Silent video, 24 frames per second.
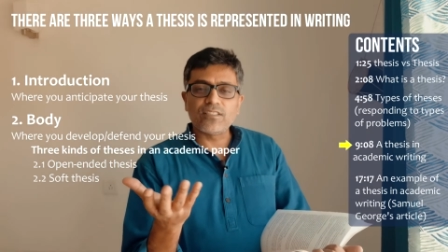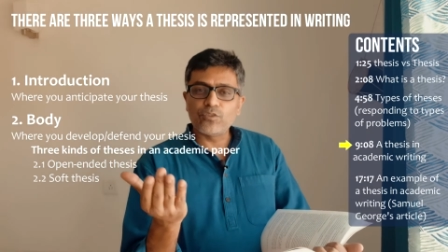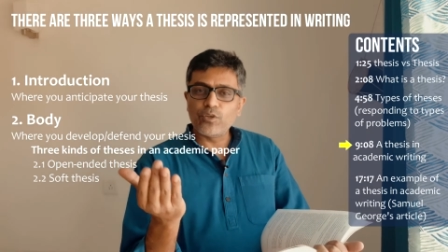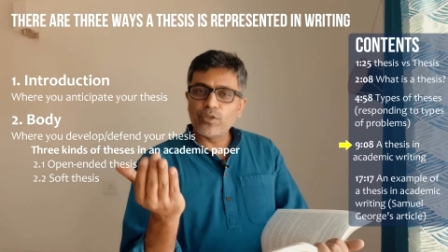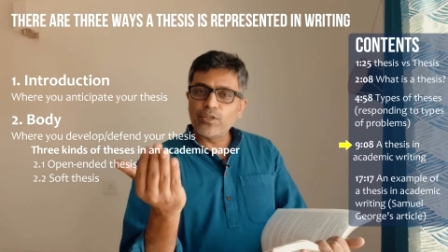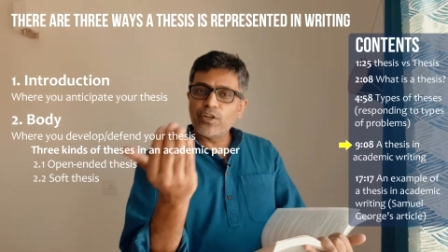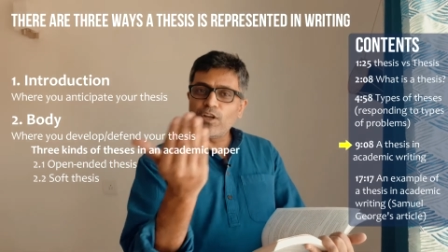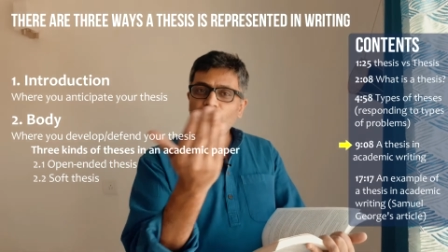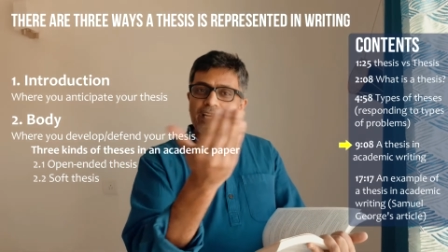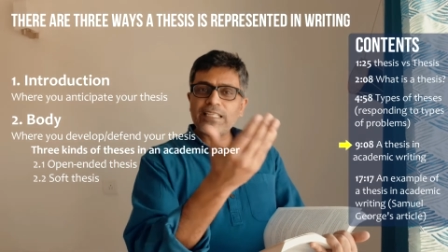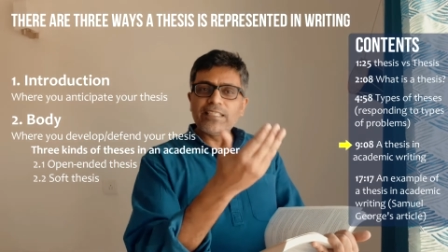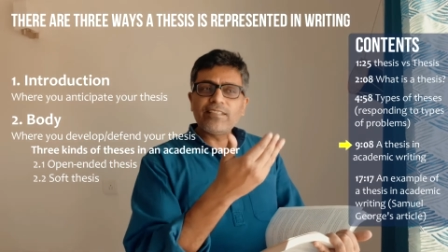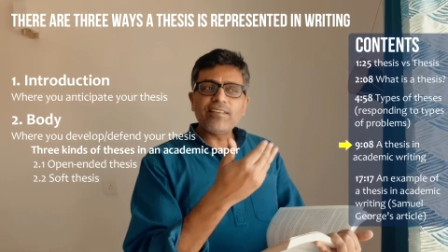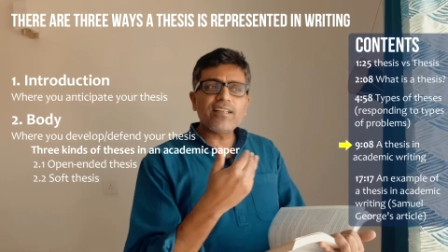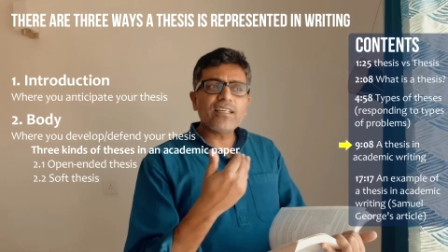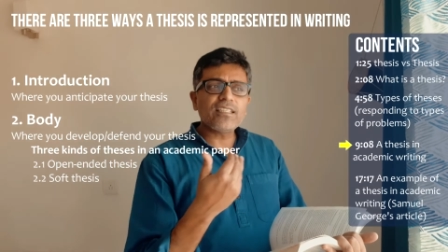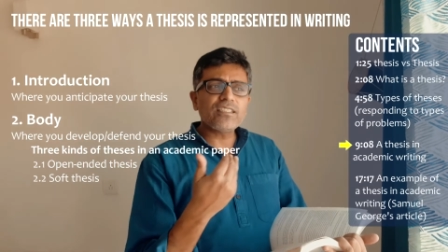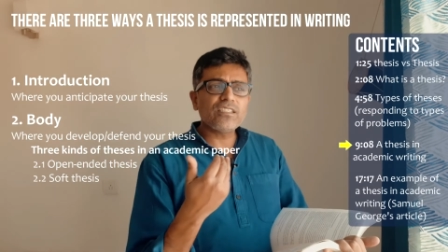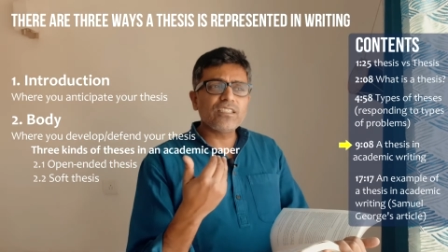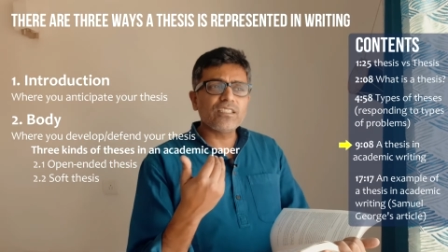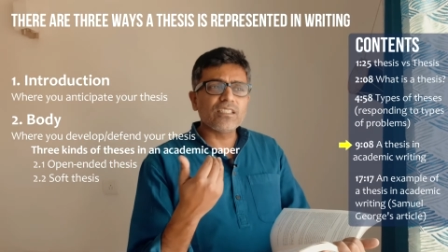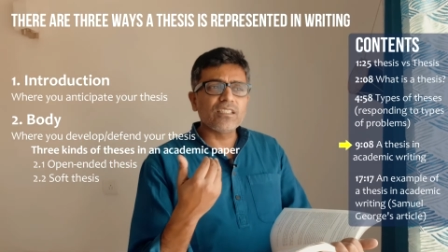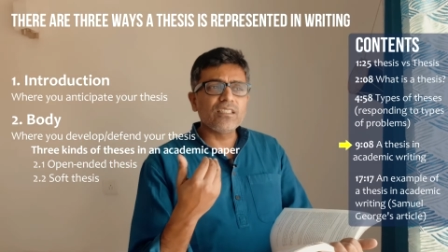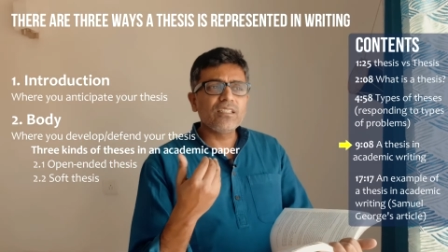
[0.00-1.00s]
So in your
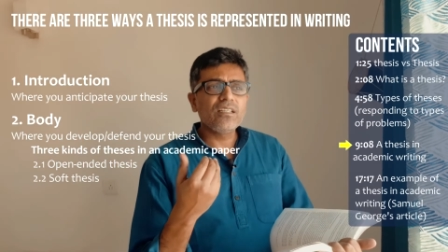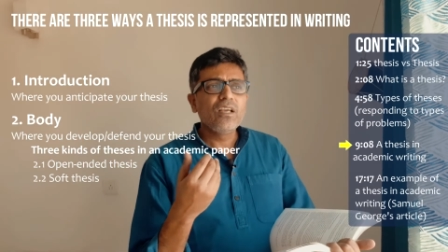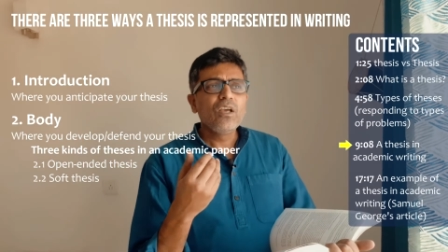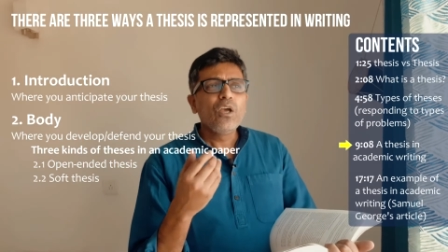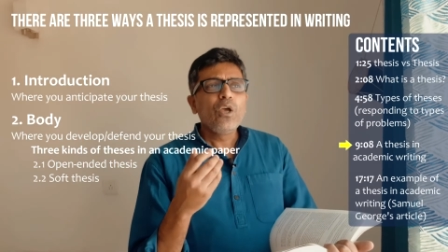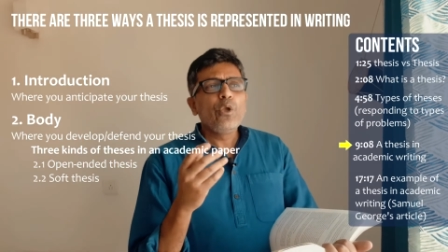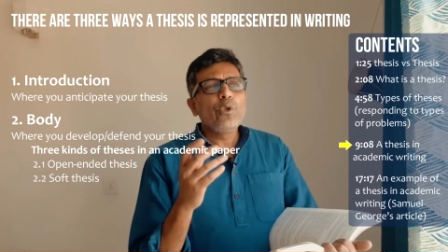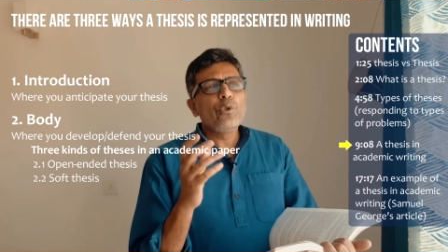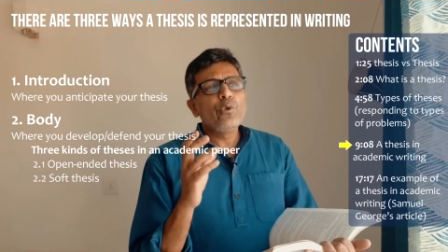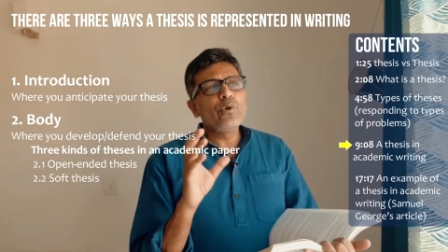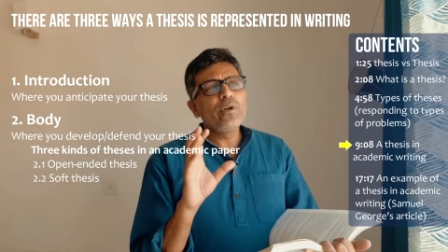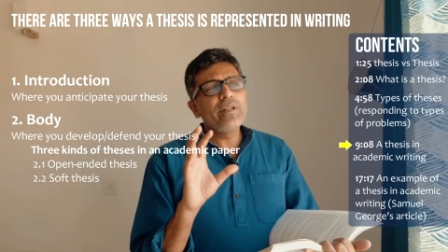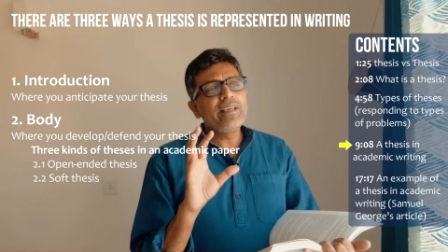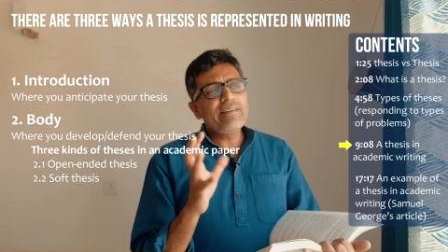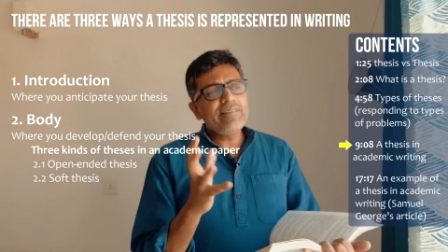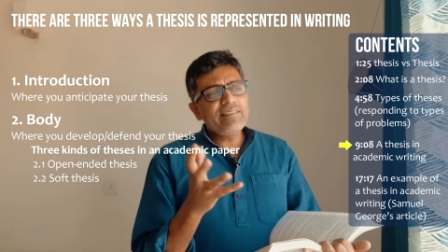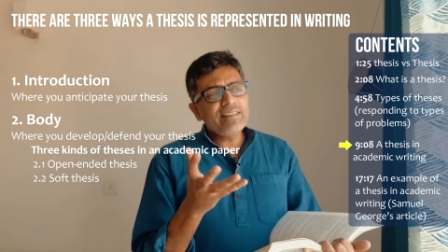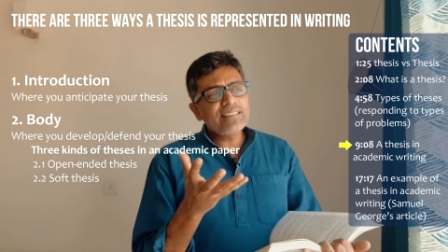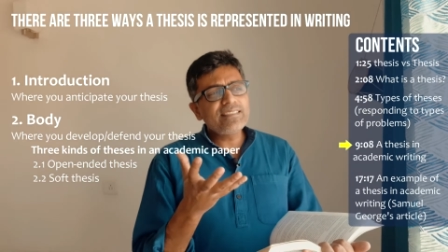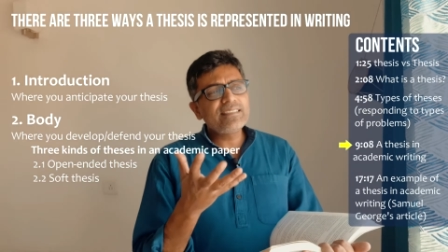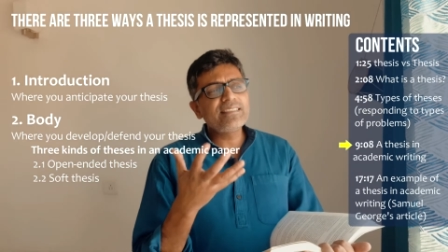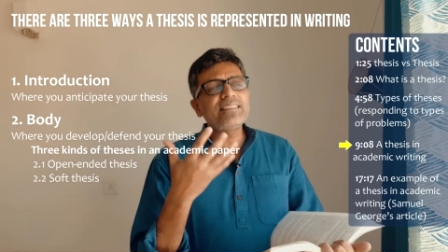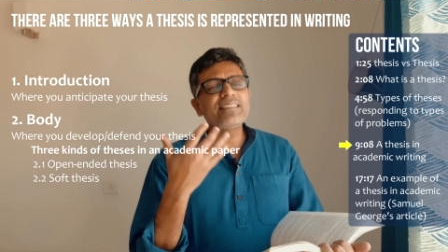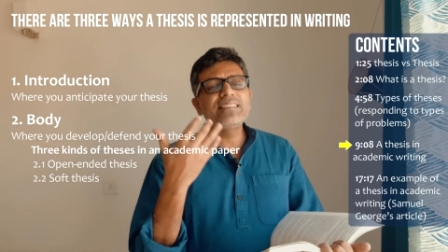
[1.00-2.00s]
introduction, you'll give a
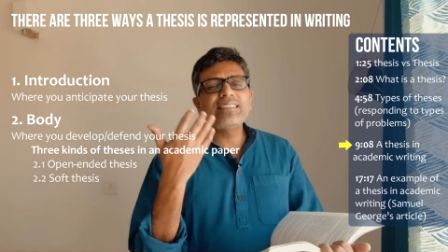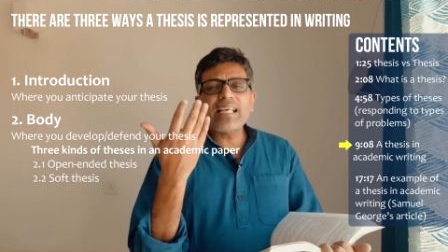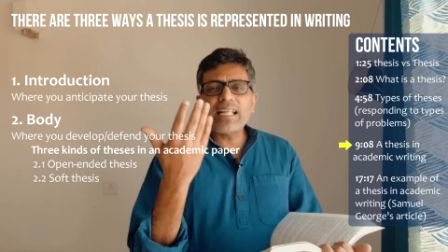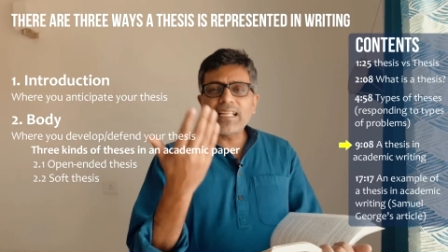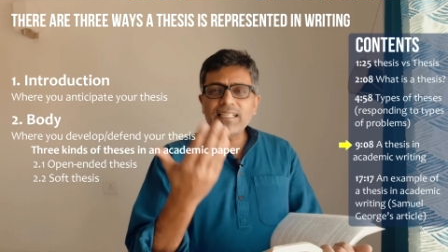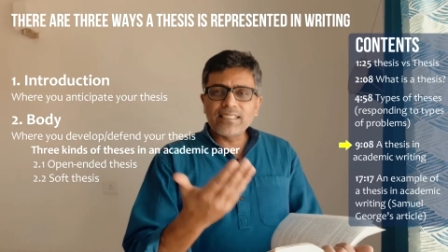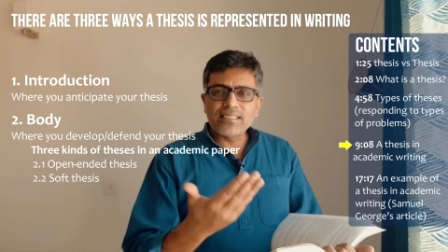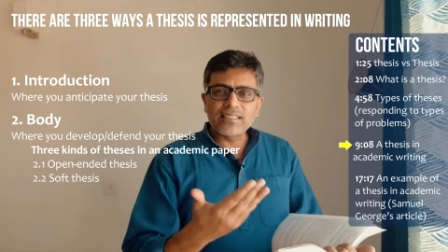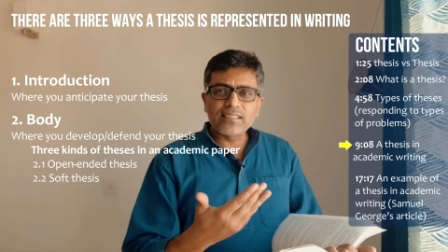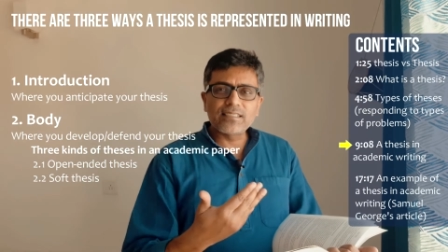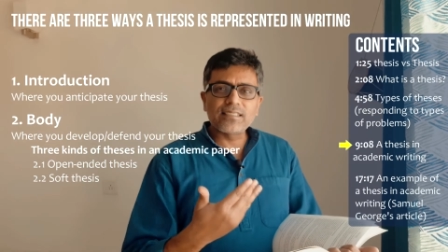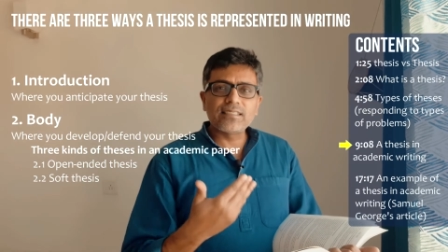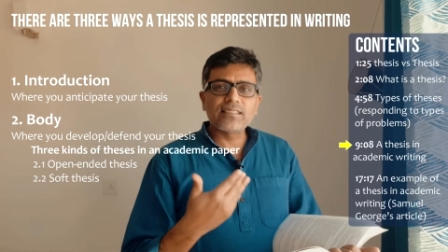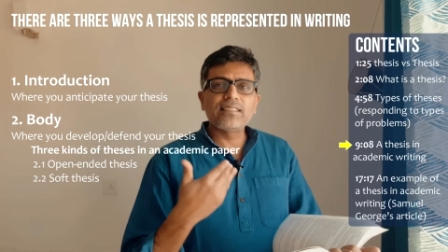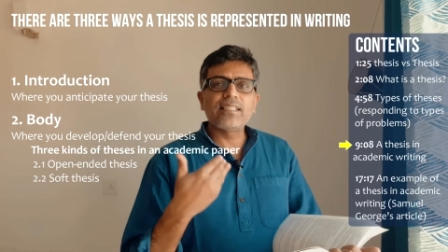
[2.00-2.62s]
sense